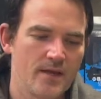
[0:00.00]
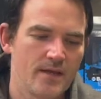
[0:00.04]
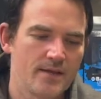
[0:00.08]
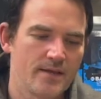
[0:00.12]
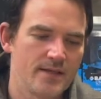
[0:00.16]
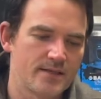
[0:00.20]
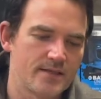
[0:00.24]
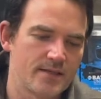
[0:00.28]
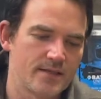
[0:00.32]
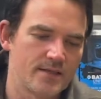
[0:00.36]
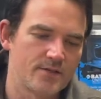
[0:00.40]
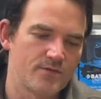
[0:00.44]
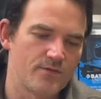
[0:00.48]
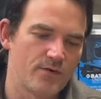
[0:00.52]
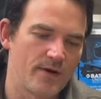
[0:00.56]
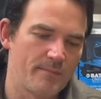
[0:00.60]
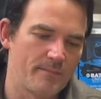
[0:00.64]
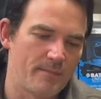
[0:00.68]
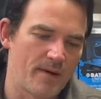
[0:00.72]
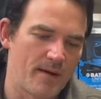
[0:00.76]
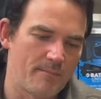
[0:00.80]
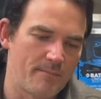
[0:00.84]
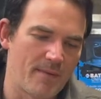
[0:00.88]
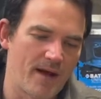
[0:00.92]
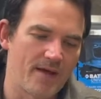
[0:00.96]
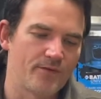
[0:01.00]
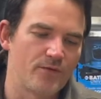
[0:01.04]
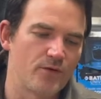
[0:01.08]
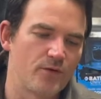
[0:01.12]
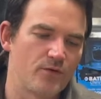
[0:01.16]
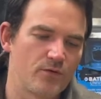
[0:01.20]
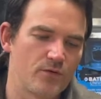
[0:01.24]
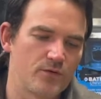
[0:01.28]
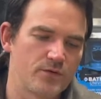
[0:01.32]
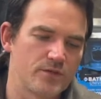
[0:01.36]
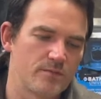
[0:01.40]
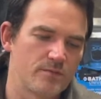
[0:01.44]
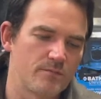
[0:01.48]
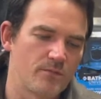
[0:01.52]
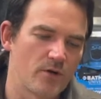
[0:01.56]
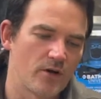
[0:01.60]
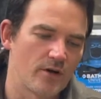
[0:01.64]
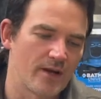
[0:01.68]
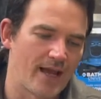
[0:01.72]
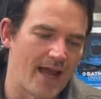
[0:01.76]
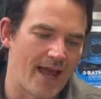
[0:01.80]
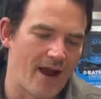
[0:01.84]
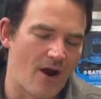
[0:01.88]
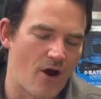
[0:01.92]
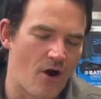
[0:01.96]
This is written by Matthew
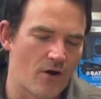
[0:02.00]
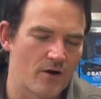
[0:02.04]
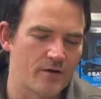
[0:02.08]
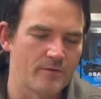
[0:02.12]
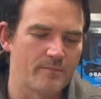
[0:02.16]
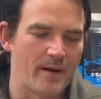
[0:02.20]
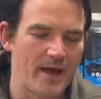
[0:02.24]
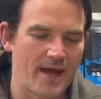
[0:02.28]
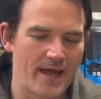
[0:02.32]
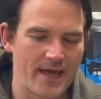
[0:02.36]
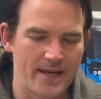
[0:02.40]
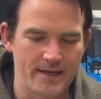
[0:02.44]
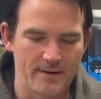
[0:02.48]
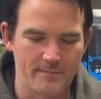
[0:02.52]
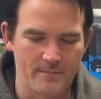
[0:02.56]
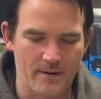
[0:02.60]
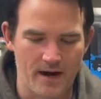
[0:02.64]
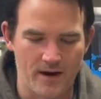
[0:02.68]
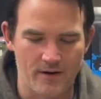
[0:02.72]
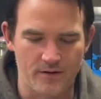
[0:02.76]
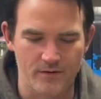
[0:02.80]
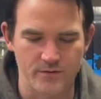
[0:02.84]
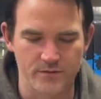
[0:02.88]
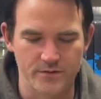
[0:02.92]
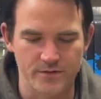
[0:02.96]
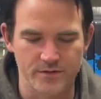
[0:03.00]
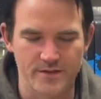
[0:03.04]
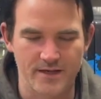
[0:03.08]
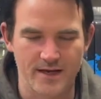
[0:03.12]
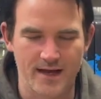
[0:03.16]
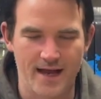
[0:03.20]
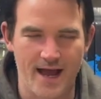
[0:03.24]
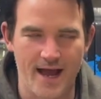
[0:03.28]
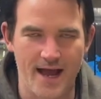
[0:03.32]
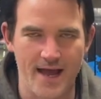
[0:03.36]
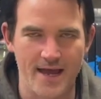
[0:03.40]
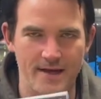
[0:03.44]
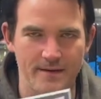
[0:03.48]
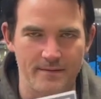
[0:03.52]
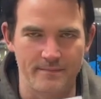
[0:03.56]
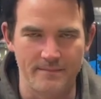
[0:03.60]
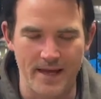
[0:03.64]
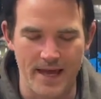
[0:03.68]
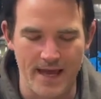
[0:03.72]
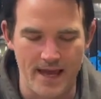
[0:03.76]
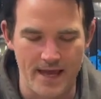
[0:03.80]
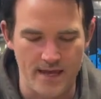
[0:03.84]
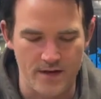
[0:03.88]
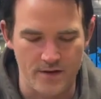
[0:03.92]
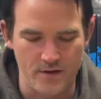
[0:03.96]
Rosenberg, art by Eddie Barrows. I am
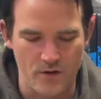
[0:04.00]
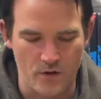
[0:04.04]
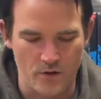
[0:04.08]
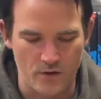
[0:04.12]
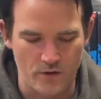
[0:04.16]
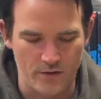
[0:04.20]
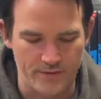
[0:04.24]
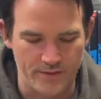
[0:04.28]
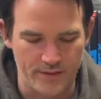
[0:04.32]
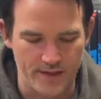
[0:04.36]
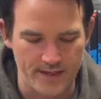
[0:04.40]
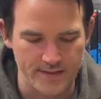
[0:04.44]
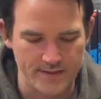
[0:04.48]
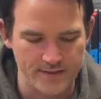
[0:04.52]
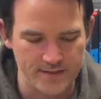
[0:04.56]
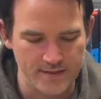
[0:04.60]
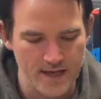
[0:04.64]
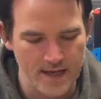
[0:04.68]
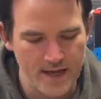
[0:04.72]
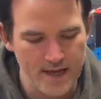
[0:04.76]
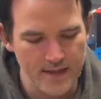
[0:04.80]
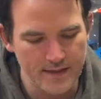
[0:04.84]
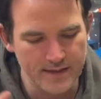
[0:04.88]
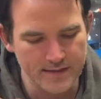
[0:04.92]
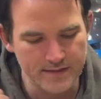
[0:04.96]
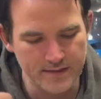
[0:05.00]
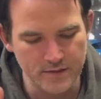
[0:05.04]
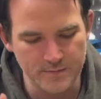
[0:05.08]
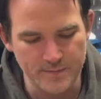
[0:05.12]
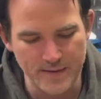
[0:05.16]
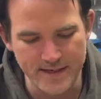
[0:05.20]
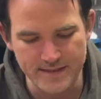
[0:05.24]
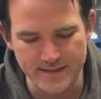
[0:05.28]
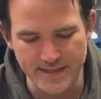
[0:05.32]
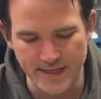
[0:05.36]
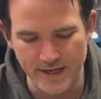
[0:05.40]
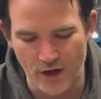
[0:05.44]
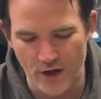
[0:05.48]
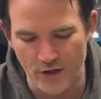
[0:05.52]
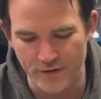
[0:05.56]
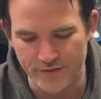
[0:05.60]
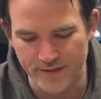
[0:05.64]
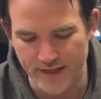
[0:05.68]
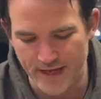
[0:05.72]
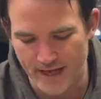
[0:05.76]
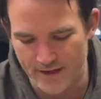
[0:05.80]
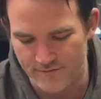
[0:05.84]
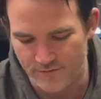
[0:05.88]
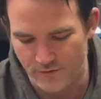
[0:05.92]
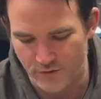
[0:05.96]
in on this. This is basically
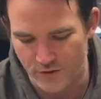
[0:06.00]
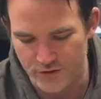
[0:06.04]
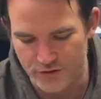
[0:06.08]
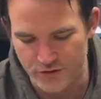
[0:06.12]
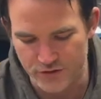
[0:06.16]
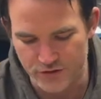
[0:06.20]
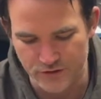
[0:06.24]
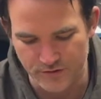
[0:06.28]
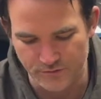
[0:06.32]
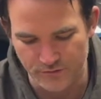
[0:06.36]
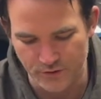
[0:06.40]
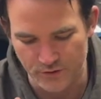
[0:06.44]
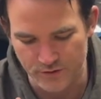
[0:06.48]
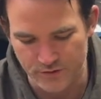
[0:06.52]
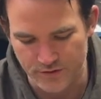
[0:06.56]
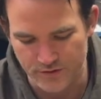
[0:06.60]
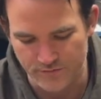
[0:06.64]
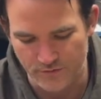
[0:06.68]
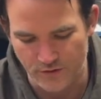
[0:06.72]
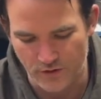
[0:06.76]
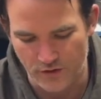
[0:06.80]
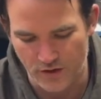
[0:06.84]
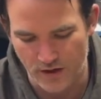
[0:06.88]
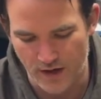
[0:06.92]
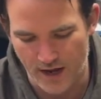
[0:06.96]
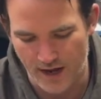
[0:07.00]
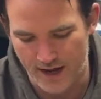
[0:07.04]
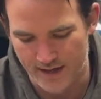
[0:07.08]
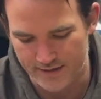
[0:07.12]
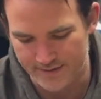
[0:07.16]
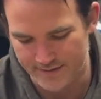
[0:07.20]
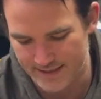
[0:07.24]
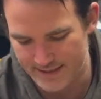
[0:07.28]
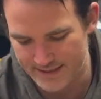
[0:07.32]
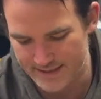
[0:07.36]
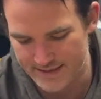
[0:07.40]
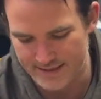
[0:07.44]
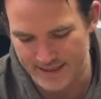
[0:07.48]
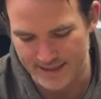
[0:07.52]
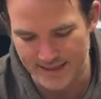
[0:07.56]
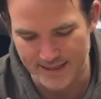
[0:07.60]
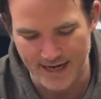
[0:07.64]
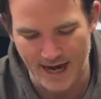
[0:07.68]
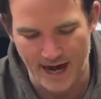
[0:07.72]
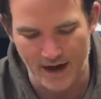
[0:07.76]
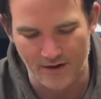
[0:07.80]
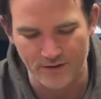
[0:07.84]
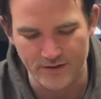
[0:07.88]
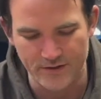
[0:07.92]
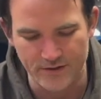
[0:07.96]
undead versions of loads of uh, DC
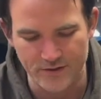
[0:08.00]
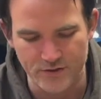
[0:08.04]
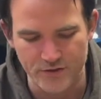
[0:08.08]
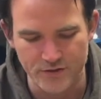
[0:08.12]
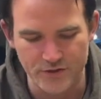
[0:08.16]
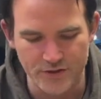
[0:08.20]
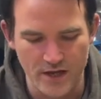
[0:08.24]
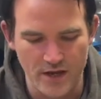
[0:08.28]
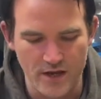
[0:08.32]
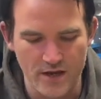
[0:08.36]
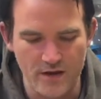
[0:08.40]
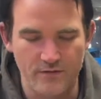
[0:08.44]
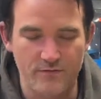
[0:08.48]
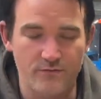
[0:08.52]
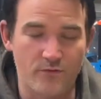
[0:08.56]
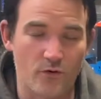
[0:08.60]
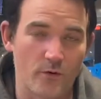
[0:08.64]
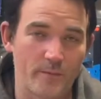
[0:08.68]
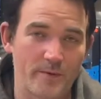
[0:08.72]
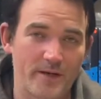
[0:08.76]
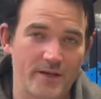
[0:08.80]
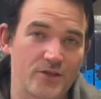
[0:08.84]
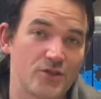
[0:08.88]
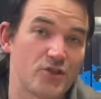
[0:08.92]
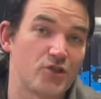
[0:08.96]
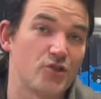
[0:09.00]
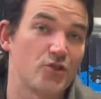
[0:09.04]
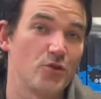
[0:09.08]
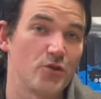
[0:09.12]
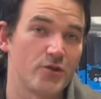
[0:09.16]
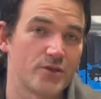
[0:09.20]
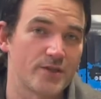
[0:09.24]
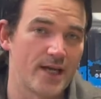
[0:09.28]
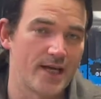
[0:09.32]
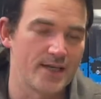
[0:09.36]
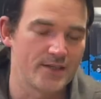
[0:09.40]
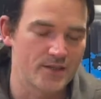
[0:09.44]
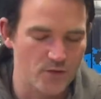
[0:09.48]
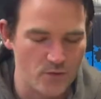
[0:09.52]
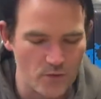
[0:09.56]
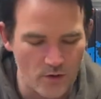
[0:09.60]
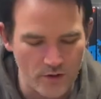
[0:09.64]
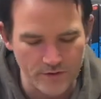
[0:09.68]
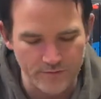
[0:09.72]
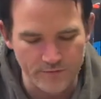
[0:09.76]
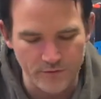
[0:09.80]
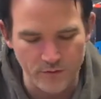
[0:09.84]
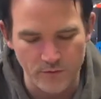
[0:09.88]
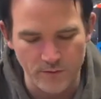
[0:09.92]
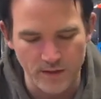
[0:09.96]
characters forming a suicide squad,
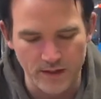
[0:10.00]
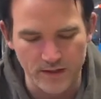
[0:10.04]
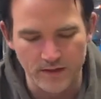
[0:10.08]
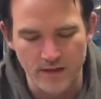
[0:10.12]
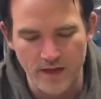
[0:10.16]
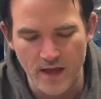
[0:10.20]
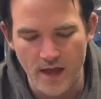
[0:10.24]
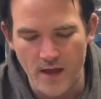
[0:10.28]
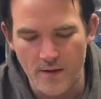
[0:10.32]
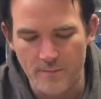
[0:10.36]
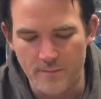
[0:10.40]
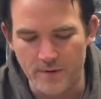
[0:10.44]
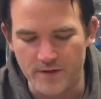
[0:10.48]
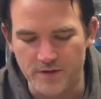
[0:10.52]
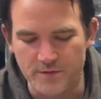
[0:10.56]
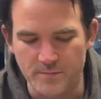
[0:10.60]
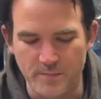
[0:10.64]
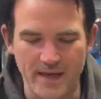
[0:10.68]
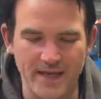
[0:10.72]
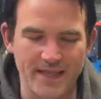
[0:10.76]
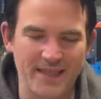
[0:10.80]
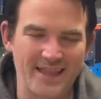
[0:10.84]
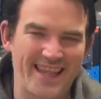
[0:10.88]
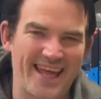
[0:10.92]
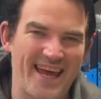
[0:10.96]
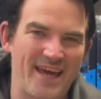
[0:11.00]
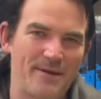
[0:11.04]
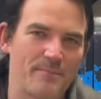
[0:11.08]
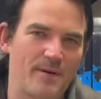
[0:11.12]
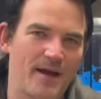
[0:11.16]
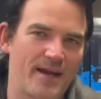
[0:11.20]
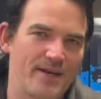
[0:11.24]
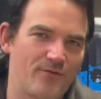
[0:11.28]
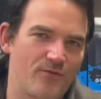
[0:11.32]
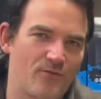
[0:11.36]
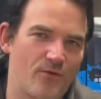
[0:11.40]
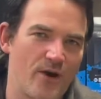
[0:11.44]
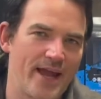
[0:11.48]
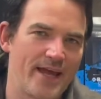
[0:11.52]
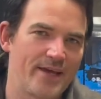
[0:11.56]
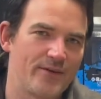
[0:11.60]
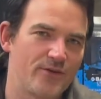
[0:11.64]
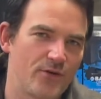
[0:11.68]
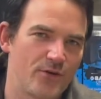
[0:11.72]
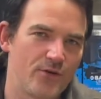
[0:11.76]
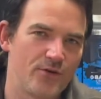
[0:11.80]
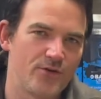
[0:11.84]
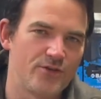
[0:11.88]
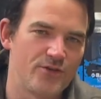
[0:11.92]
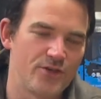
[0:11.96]
if you will, but it's being led by Red
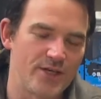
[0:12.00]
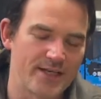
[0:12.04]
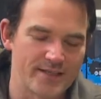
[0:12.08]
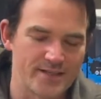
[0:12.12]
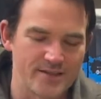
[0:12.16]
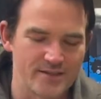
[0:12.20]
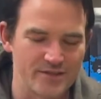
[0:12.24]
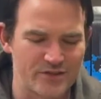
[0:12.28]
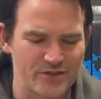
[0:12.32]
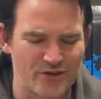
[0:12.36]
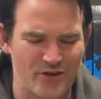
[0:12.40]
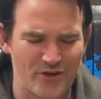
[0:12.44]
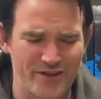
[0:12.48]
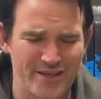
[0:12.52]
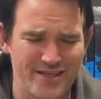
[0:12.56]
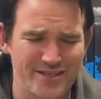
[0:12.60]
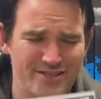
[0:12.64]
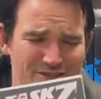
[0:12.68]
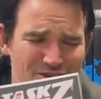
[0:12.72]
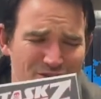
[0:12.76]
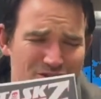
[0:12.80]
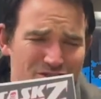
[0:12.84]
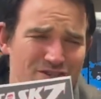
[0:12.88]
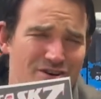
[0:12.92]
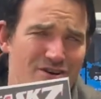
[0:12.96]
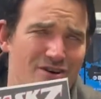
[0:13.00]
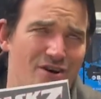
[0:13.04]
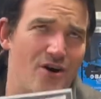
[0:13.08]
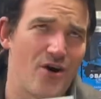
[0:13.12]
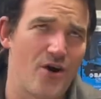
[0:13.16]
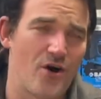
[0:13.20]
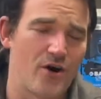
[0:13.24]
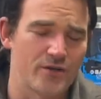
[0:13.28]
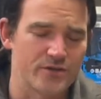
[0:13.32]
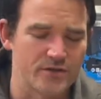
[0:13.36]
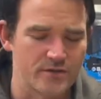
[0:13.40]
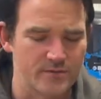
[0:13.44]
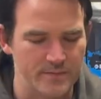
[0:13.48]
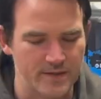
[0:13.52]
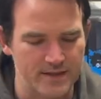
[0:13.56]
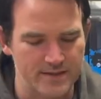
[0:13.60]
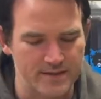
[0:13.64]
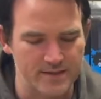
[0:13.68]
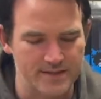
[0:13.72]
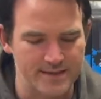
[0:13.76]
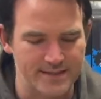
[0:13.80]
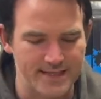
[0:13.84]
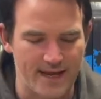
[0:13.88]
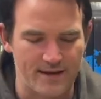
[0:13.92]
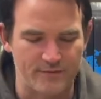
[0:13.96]
Hood, Jason Todd. This looks awesome. This
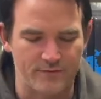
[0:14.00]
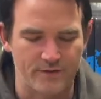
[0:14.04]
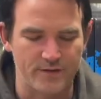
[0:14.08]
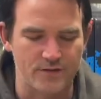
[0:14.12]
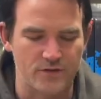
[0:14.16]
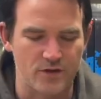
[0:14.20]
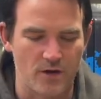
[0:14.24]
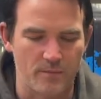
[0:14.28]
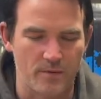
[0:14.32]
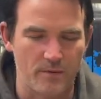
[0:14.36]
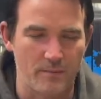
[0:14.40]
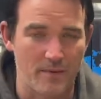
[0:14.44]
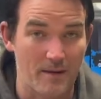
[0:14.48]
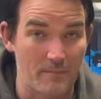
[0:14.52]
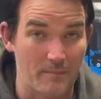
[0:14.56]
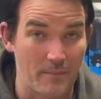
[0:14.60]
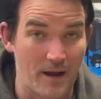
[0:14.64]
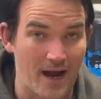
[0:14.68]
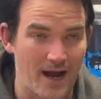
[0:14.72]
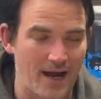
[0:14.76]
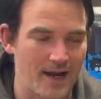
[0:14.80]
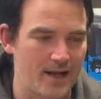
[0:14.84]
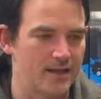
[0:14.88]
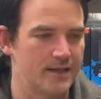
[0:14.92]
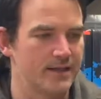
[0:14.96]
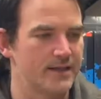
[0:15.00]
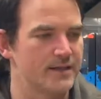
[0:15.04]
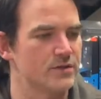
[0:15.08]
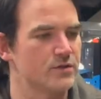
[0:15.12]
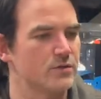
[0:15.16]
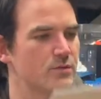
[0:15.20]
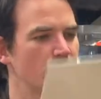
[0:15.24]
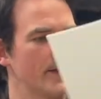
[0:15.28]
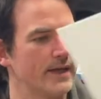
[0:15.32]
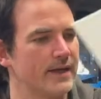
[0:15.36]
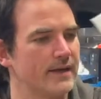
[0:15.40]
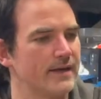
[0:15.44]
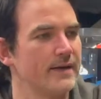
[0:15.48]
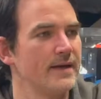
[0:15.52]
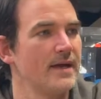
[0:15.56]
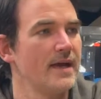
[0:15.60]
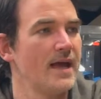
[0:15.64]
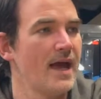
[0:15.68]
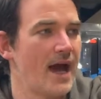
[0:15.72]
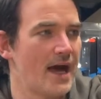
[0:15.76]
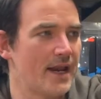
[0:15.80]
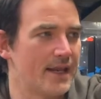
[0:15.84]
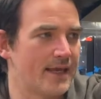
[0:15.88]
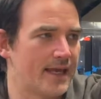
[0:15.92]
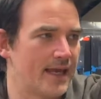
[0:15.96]
is definitely top of my pile this week.
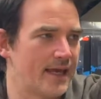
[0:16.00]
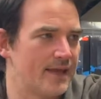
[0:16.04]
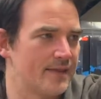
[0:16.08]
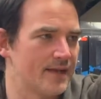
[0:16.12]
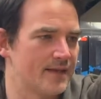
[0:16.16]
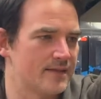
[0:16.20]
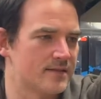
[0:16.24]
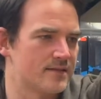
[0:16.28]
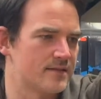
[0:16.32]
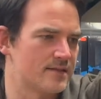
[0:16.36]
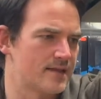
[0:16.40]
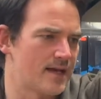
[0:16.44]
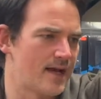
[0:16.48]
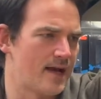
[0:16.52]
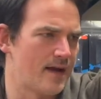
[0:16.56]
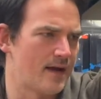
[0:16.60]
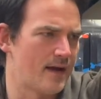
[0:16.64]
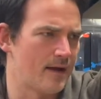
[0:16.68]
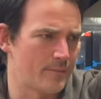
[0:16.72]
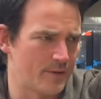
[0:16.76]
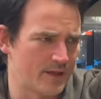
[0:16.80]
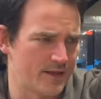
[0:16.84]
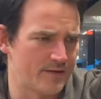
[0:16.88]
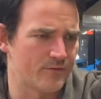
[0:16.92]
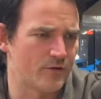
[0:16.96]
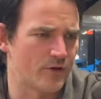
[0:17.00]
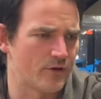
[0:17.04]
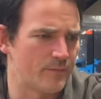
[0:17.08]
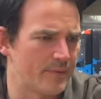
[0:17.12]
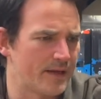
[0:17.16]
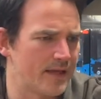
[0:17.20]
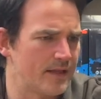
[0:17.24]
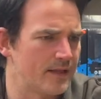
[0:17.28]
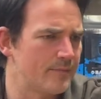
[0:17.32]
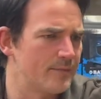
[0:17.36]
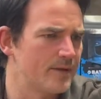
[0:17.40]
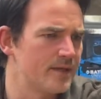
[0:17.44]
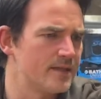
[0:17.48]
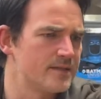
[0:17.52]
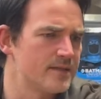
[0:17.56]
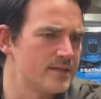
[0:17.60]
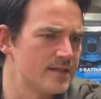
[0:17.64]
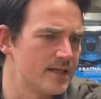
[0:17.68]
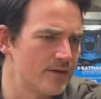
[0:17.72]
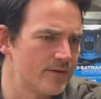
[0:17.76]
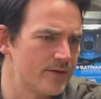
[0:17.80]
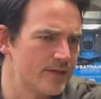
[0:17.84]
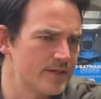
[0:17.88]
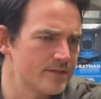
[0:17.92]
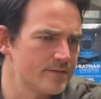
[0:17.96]
And again, that's, uh, I believe, going to be a limited
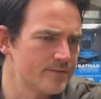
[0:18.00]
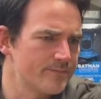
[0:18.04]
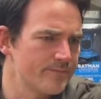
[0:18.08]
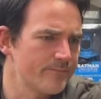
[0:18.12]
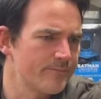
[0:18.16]
series.